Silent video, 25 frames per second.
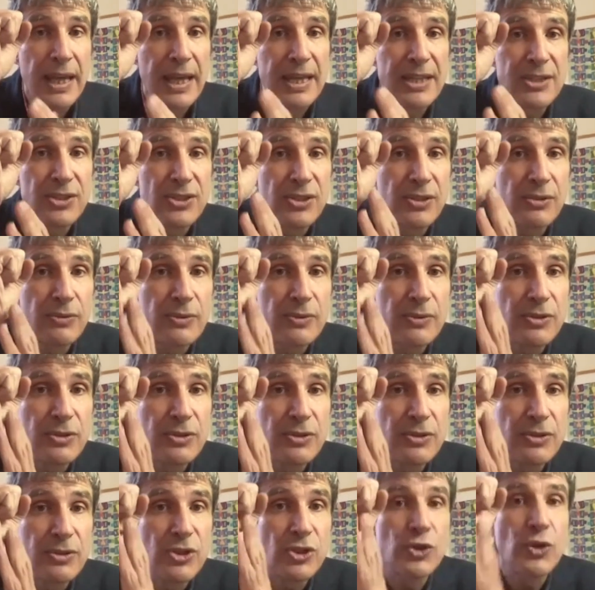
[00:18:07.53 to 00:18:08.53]
is to
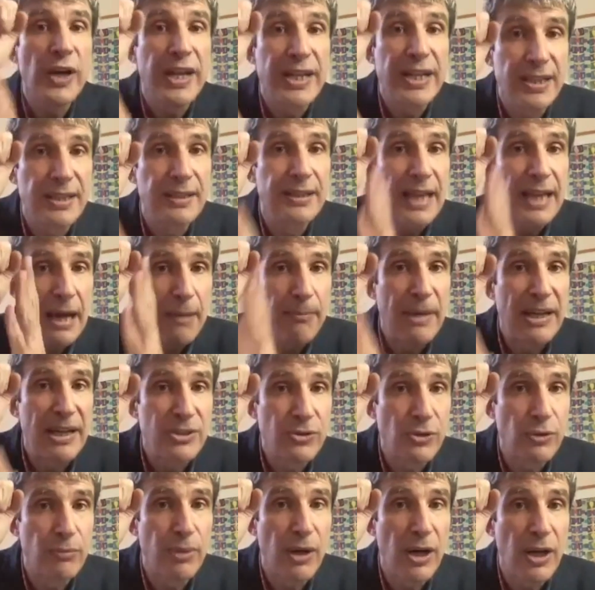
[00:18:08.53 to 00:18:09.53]
straighten that
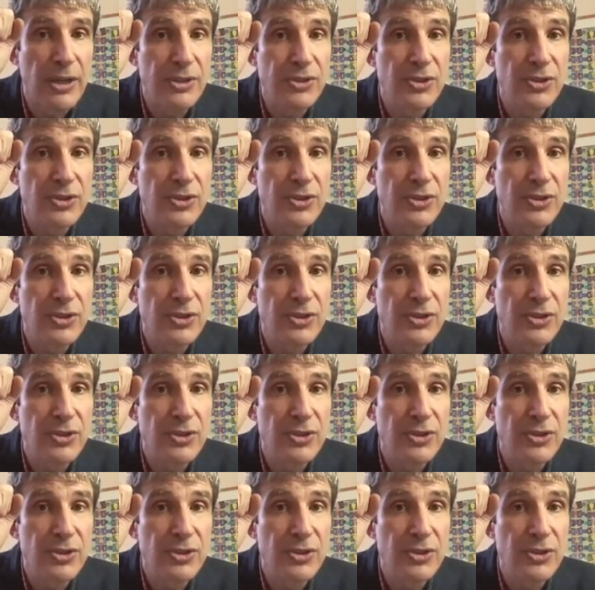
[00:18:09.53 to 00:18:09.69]
metal bar.